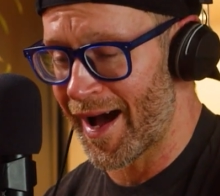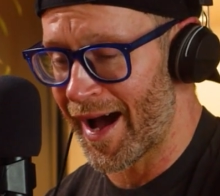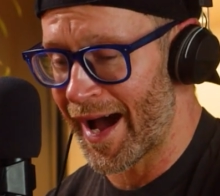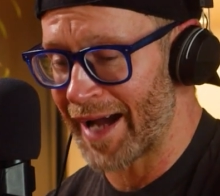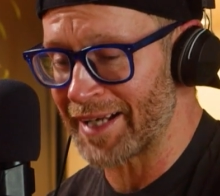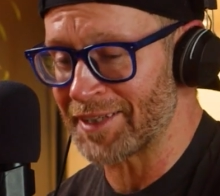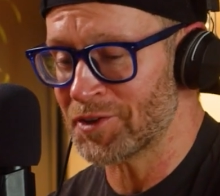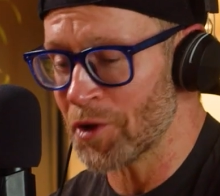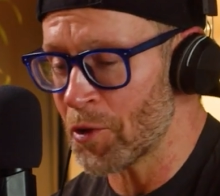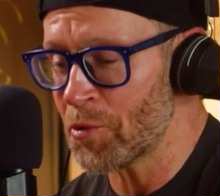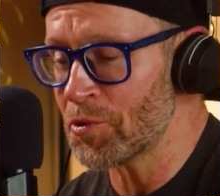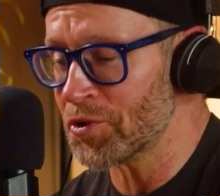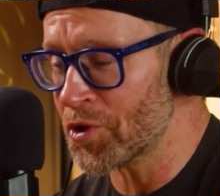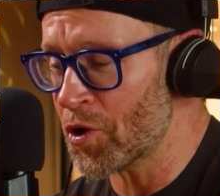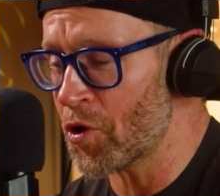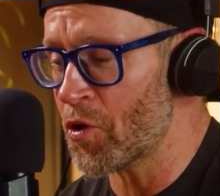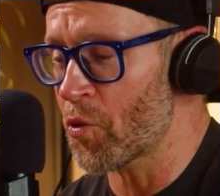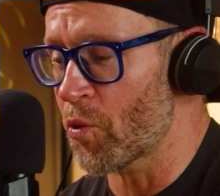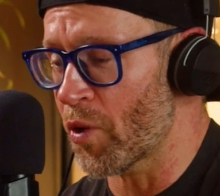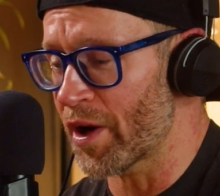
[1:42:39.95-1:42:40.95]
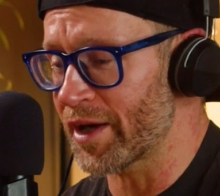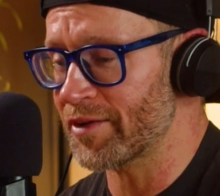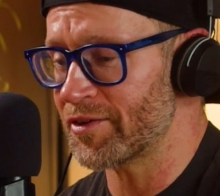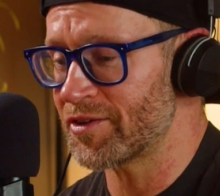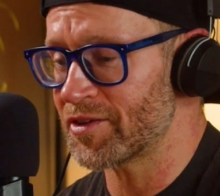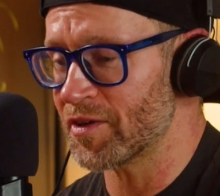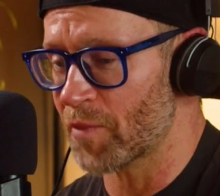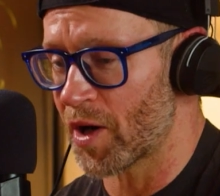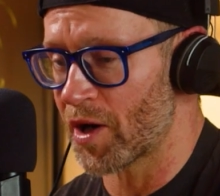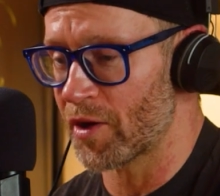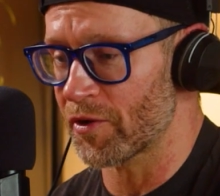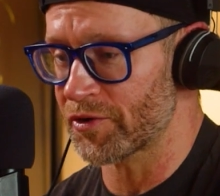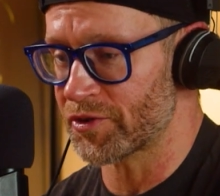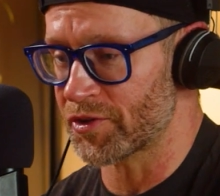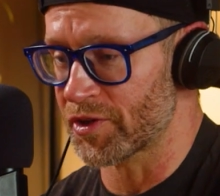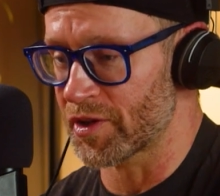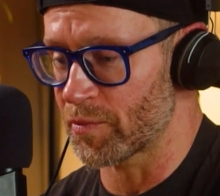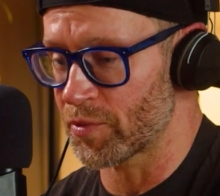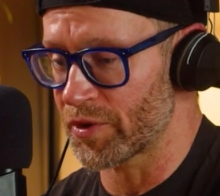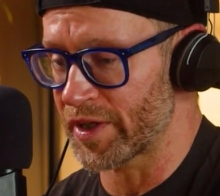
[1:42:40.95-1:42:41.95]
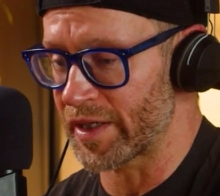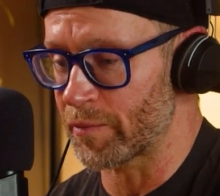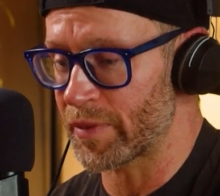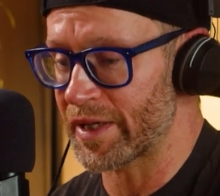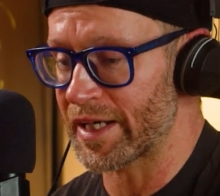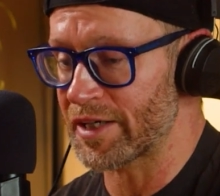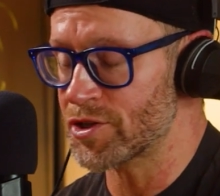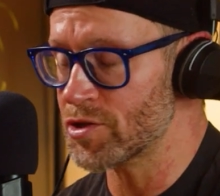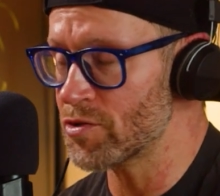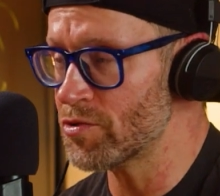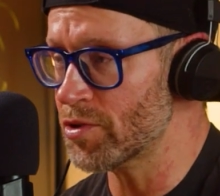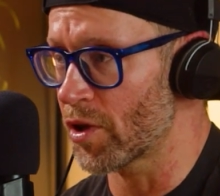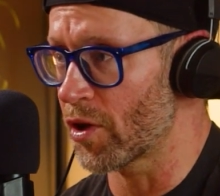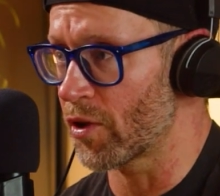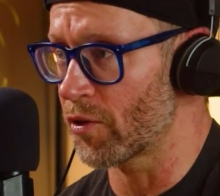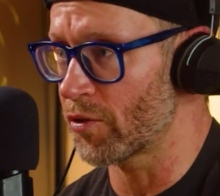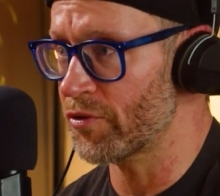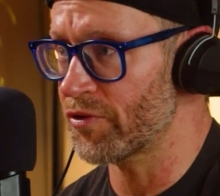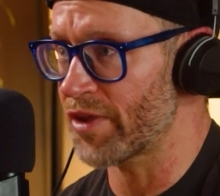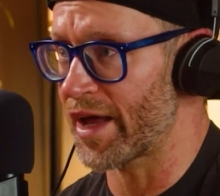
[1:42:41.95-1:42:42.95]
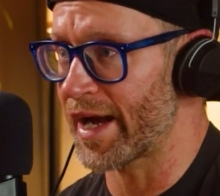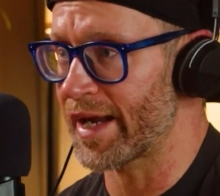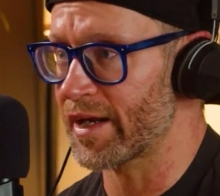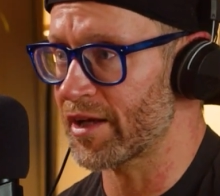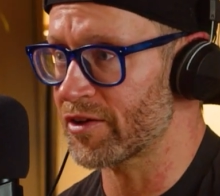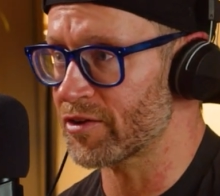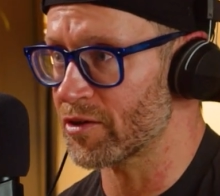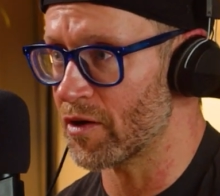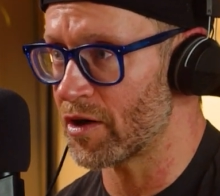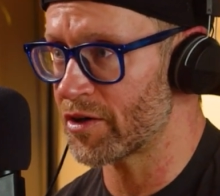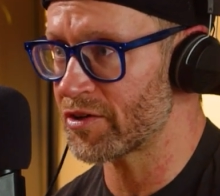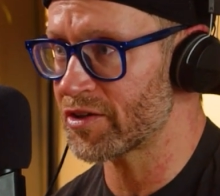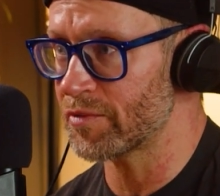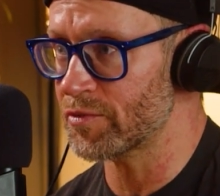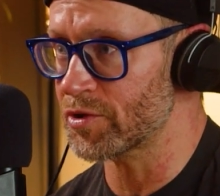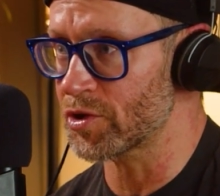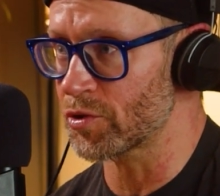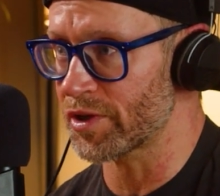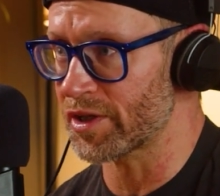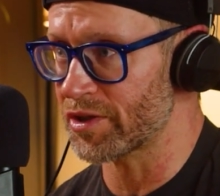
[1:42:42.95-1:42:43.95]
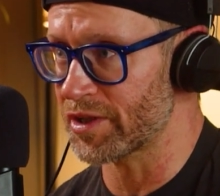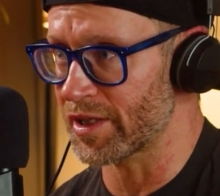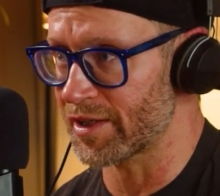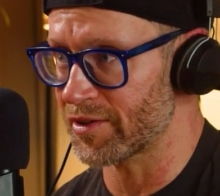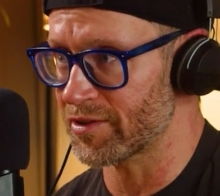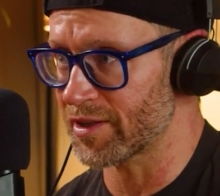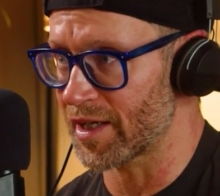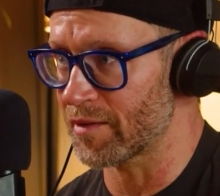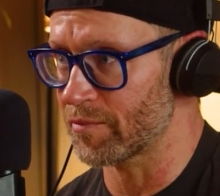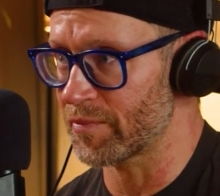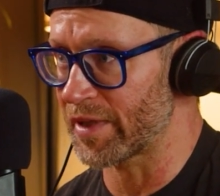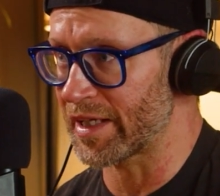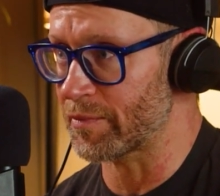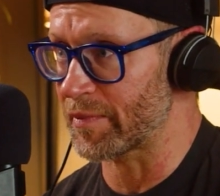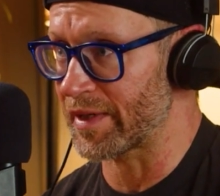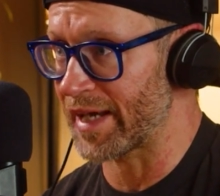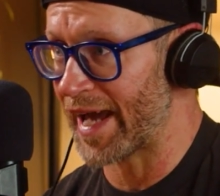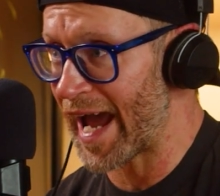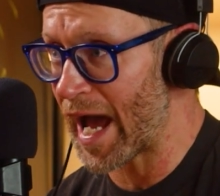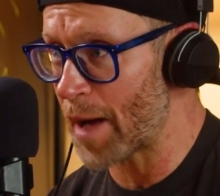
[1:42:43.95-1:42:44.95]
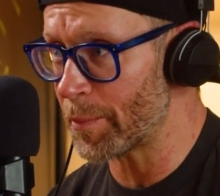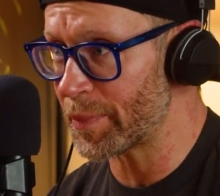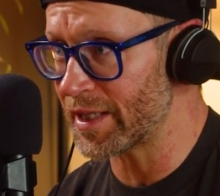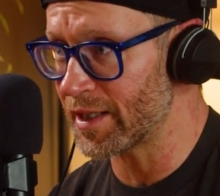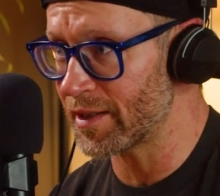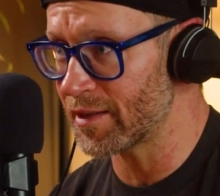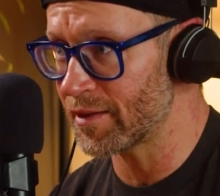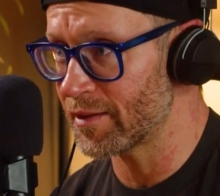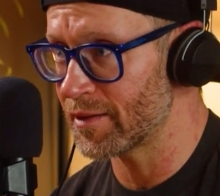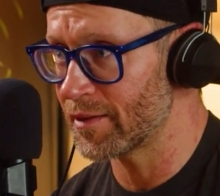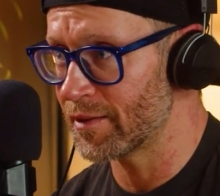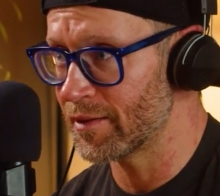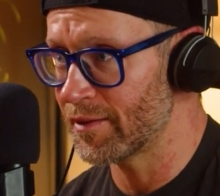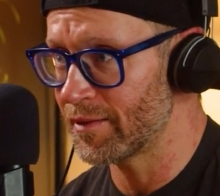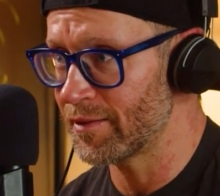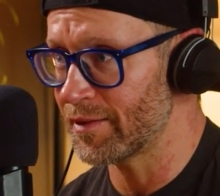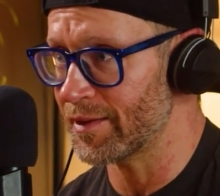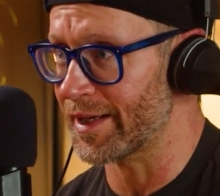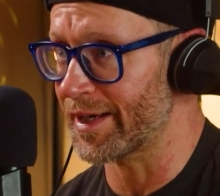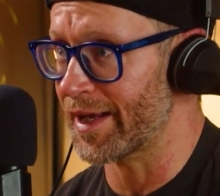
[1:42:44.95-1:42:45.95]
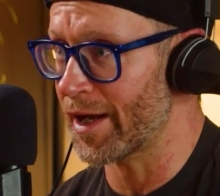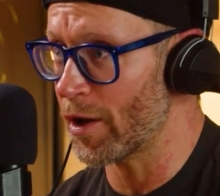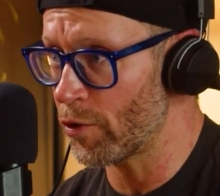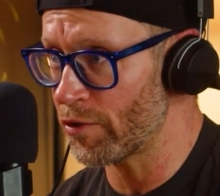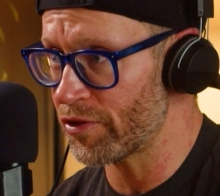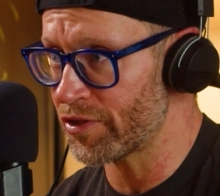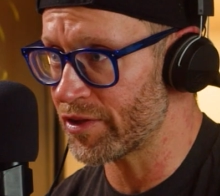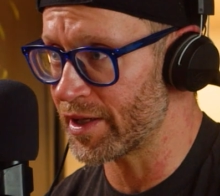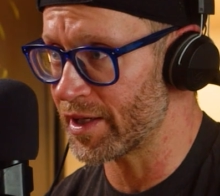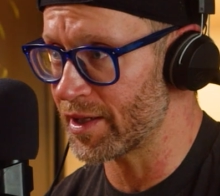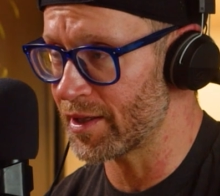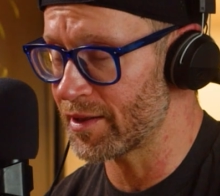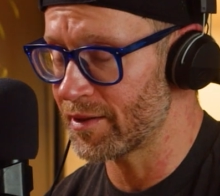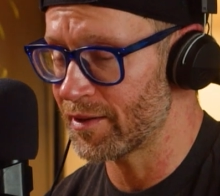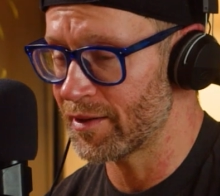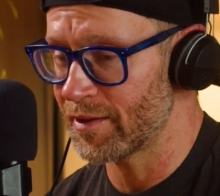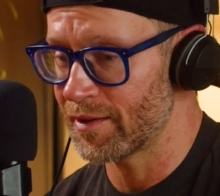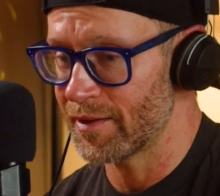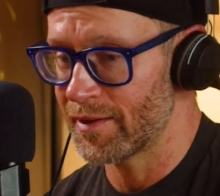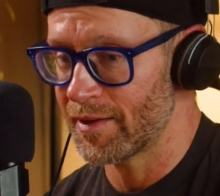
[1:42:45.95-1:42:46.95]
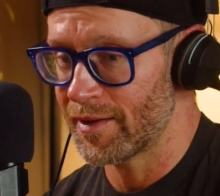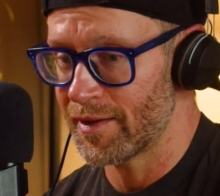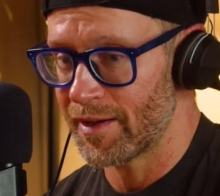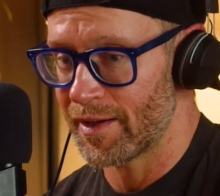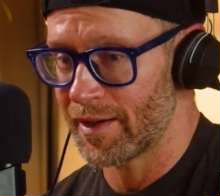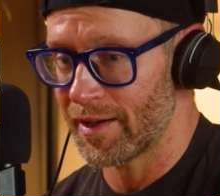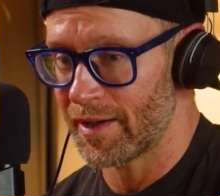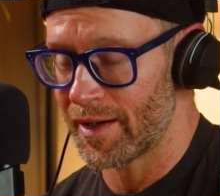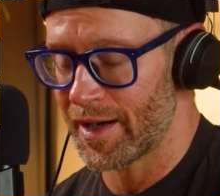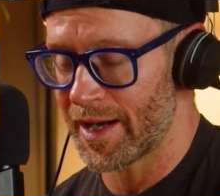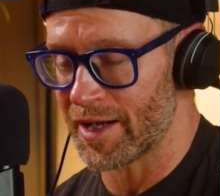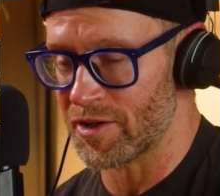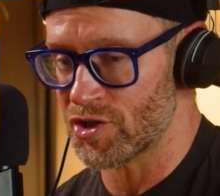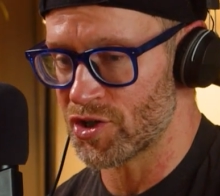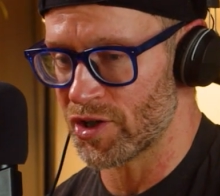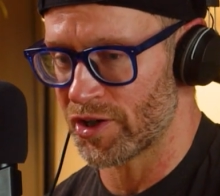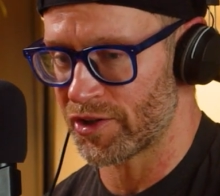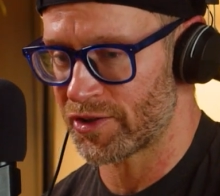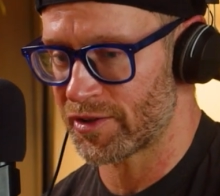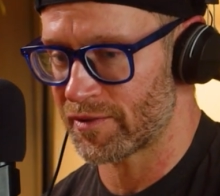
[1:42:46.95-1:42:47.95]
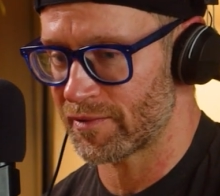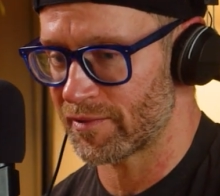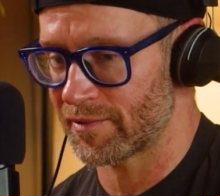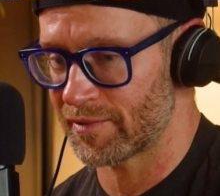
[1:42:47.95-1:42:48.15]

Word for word: I don't know what tomorrow is going to bring, but I do know that as long as I'm doing things that make me happy and healthy and just